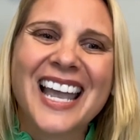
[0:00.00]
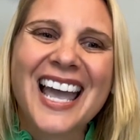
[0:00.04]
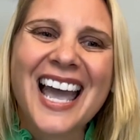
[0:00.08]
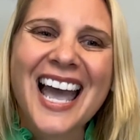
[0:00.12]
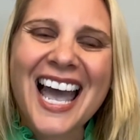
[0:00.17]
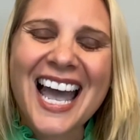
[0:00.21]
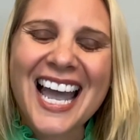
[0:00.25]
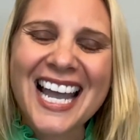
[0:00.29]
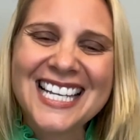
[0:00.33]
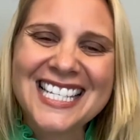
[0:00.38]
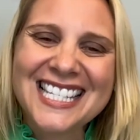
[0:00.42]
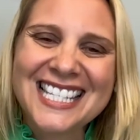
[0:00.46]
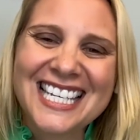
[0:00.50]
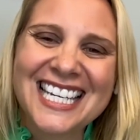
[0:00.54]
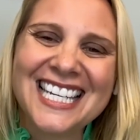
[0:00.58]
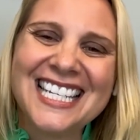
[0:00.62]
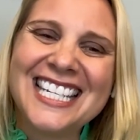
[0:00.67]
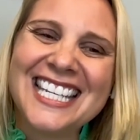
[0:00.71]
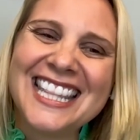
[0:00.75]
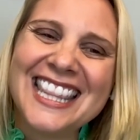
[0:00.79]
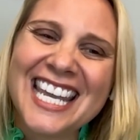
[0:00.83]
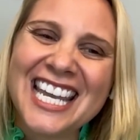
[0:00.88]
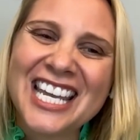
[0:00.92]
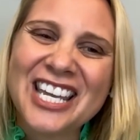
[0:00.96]
Hi,
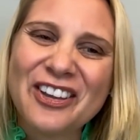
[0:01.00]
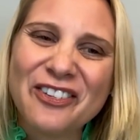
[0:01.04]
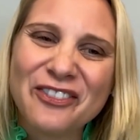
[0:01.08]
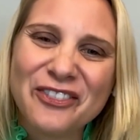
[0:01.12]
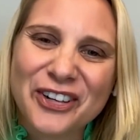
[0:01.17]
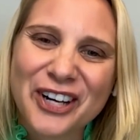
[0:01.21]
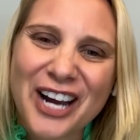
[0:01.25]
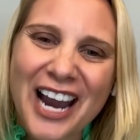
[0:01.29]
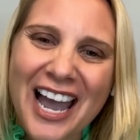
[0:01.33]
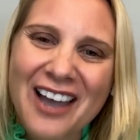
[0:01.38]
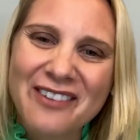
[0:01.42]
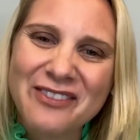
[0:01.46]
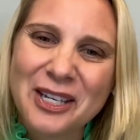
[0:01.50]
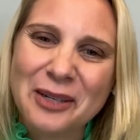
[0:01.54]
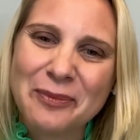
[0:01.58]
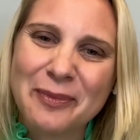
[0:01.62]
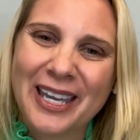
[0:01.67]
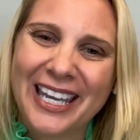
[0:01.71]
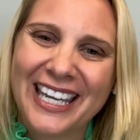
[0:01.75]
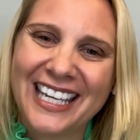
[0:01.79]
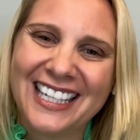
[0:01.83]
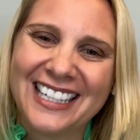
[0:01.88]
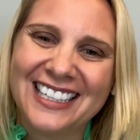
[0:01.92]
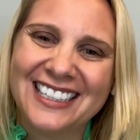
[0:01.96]
Sandy. Thank you for having
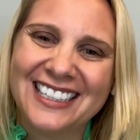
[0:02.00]
me.